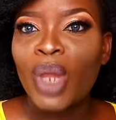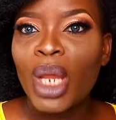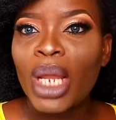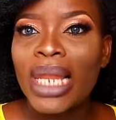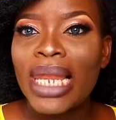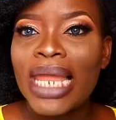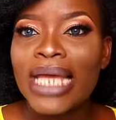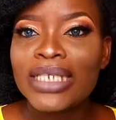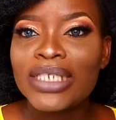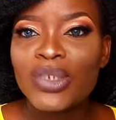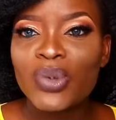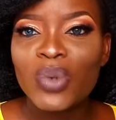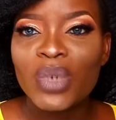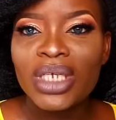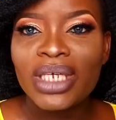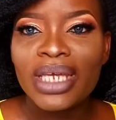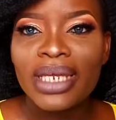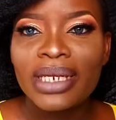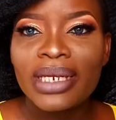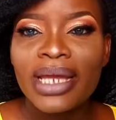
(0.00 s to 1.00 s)
last
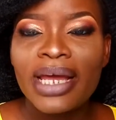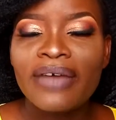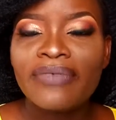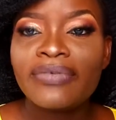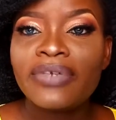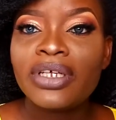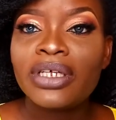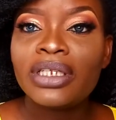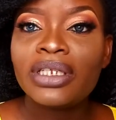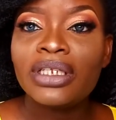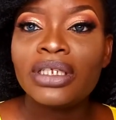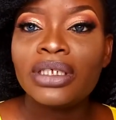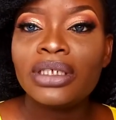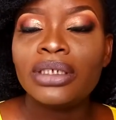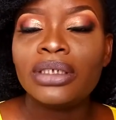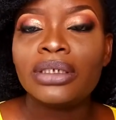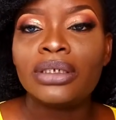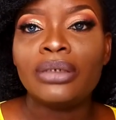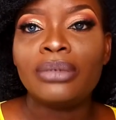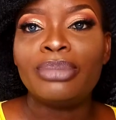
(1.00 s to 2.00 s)
weekend after
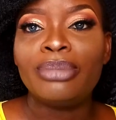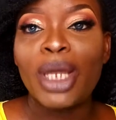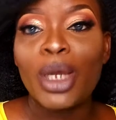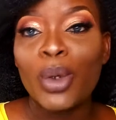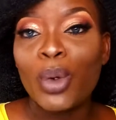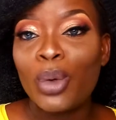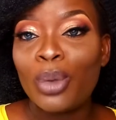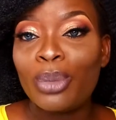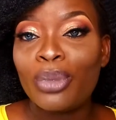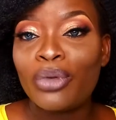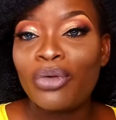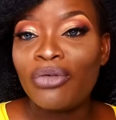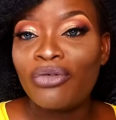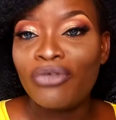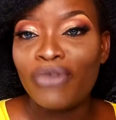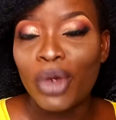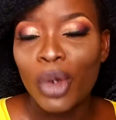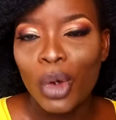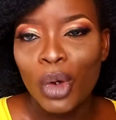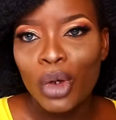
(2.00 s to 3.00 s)
the Black Opal
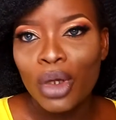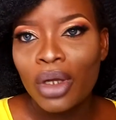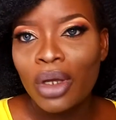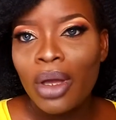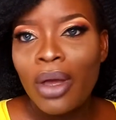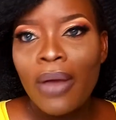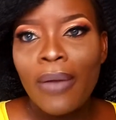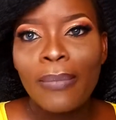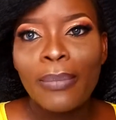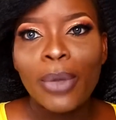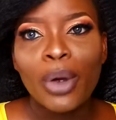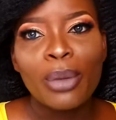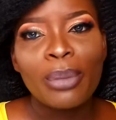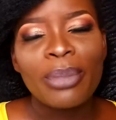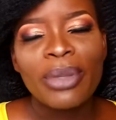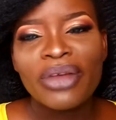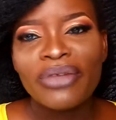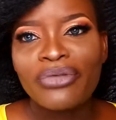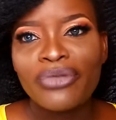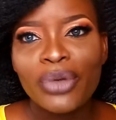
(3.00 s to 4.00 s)
vlog, but
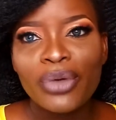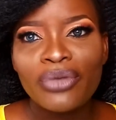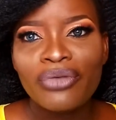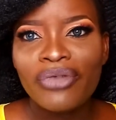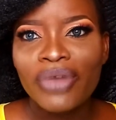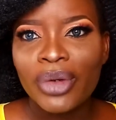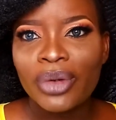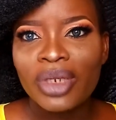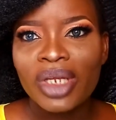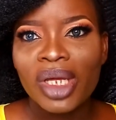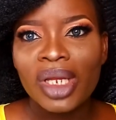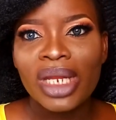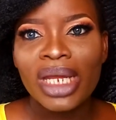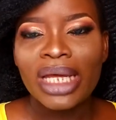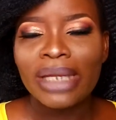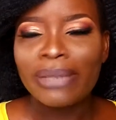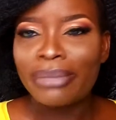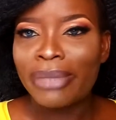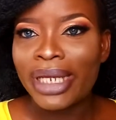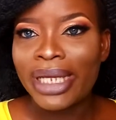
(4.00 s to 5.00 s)
my phone fell down
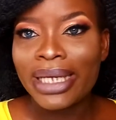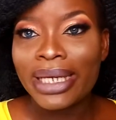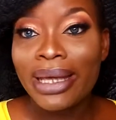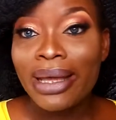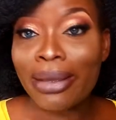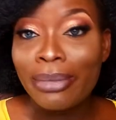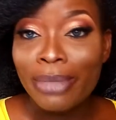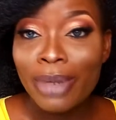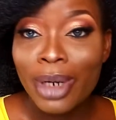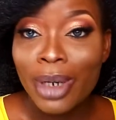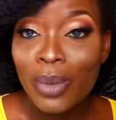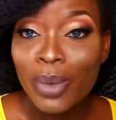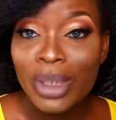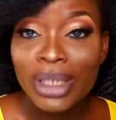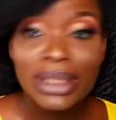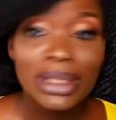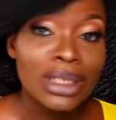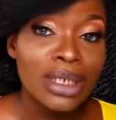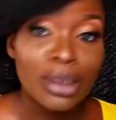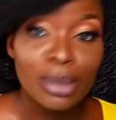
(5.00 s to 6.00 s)
and my camera
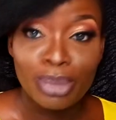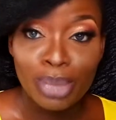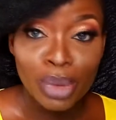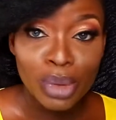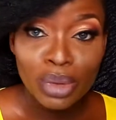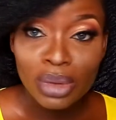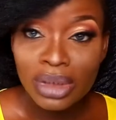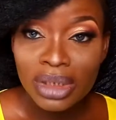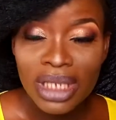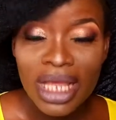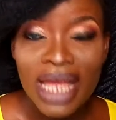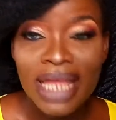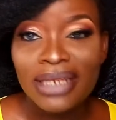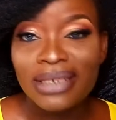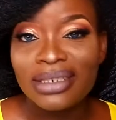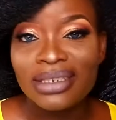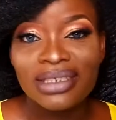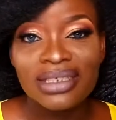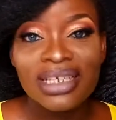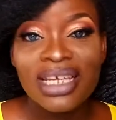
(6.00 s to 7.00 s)
went kaput.
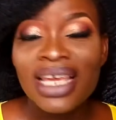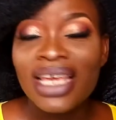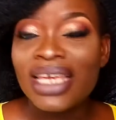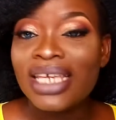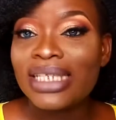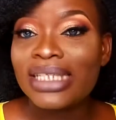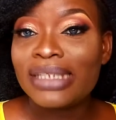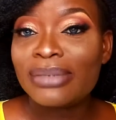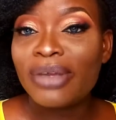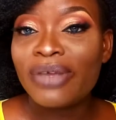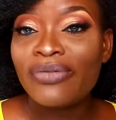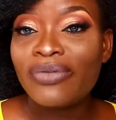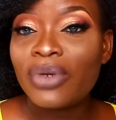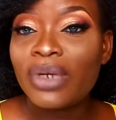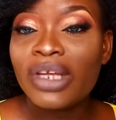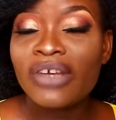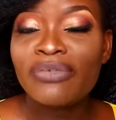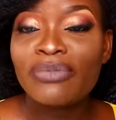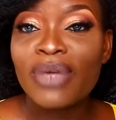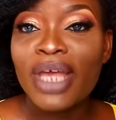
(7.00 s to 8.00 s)
And it's my
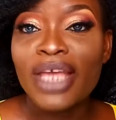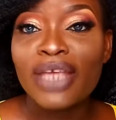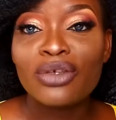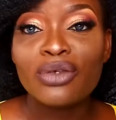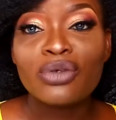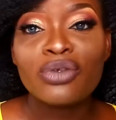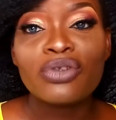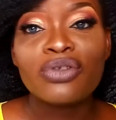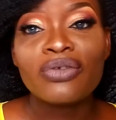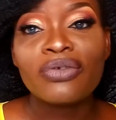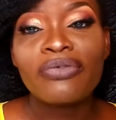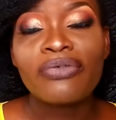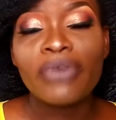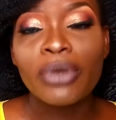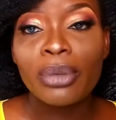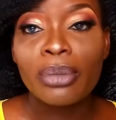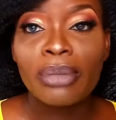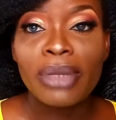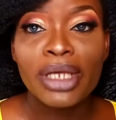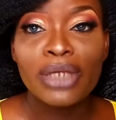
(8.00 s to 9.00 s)
phone I, I used to
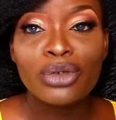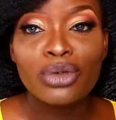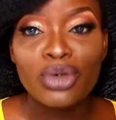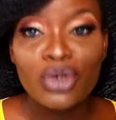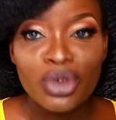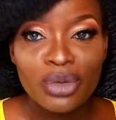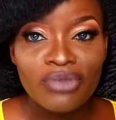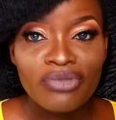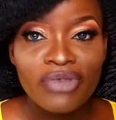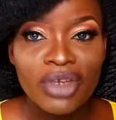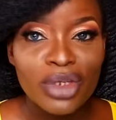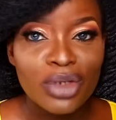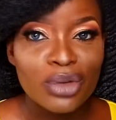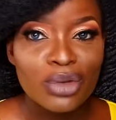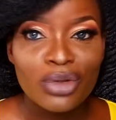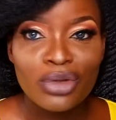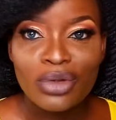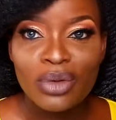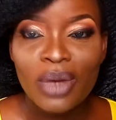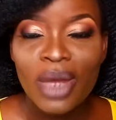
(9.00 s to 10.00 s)
film my YouTube
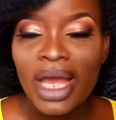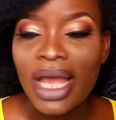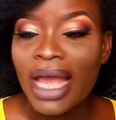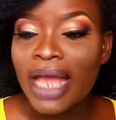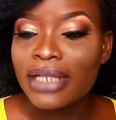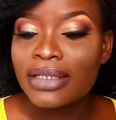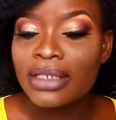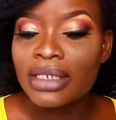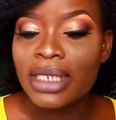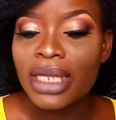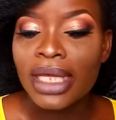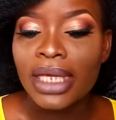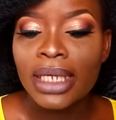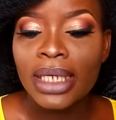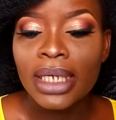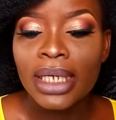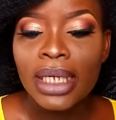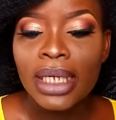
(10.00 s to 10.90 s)
videos, so I had to like